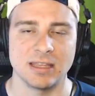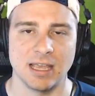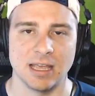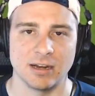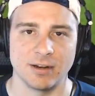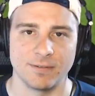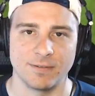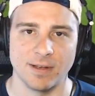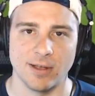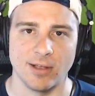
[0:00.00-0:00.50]

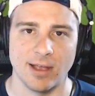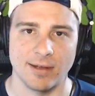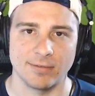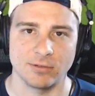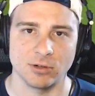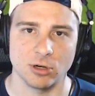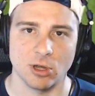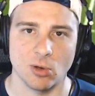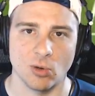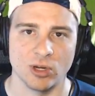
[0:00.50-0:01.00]
NFL
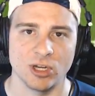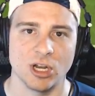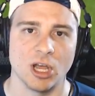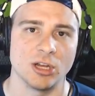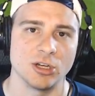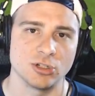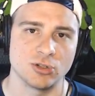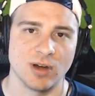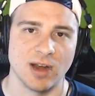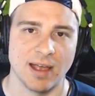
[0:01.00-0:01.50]
after going
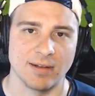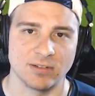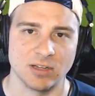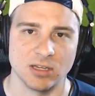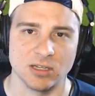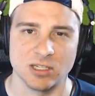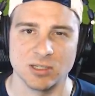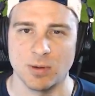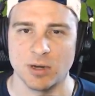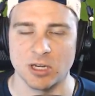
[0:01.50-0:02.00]

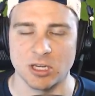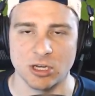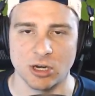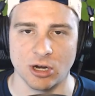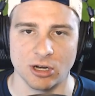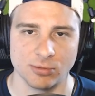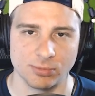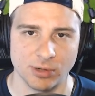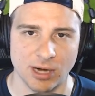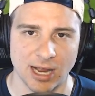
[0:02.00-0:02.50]
undrafted, spent a year
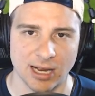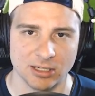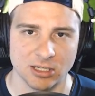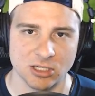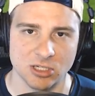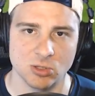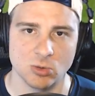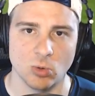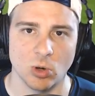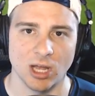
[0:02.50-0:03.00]
on a
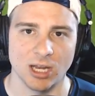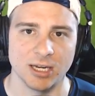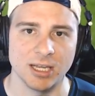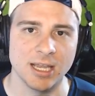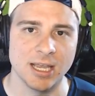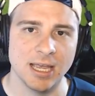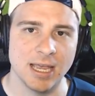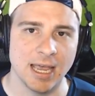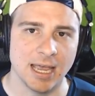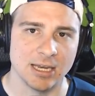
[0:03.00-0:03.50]
practice squad,
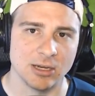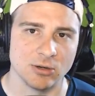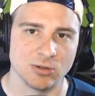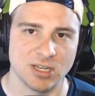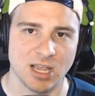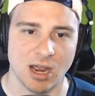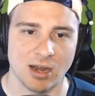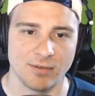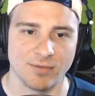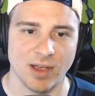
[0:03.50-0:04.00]
and he was
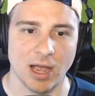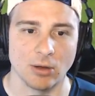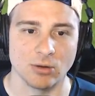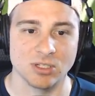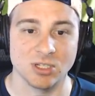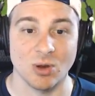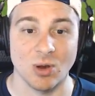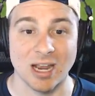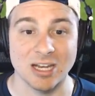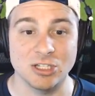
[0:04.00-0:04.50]
kind of out.
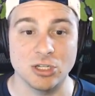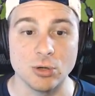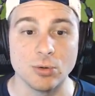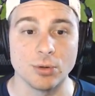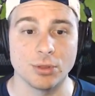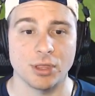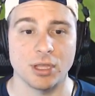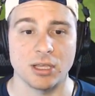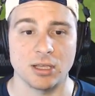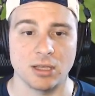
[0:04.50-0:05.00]
So I do
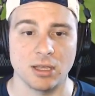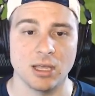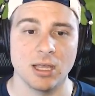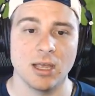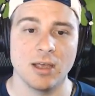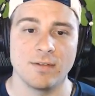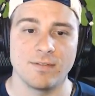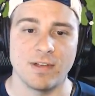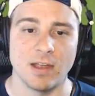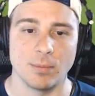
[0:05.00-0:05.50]
think
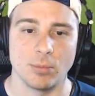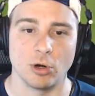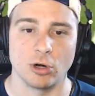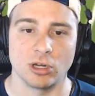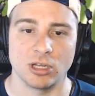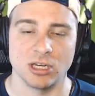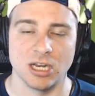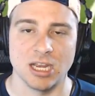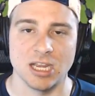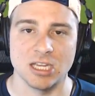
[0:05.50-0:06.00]
Van
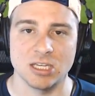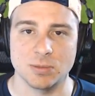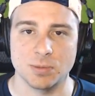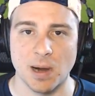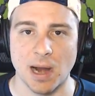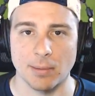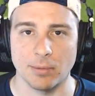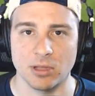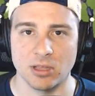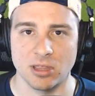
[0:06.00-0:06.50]
Bergen is
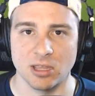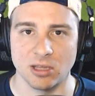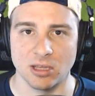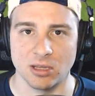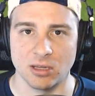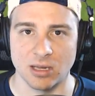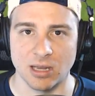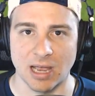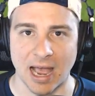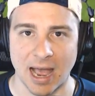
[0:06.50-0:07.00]
probably
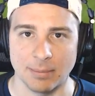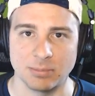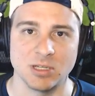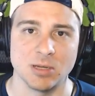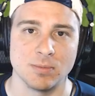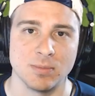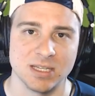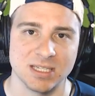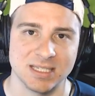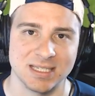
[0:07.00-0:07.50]
the
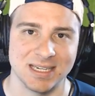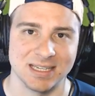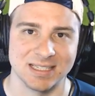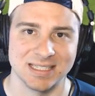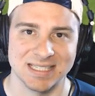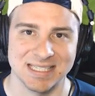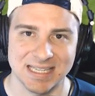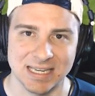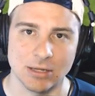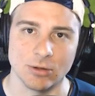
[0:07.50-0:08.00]
optimistic
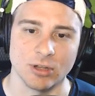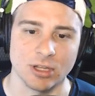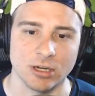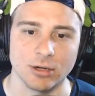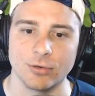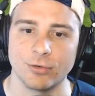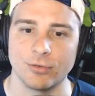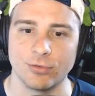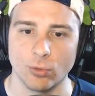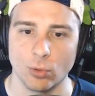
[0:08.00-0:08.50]

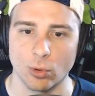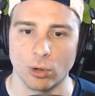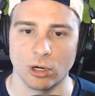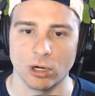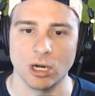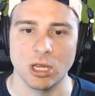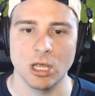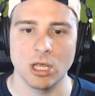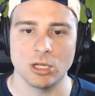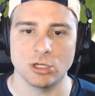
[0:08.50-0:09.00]
ceiling
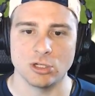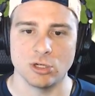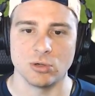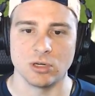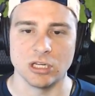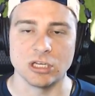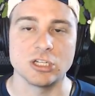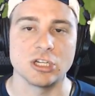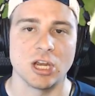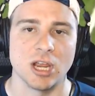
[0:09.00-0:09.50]
for
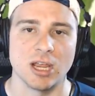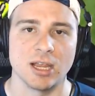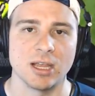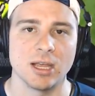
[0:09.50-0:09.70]
Giudice,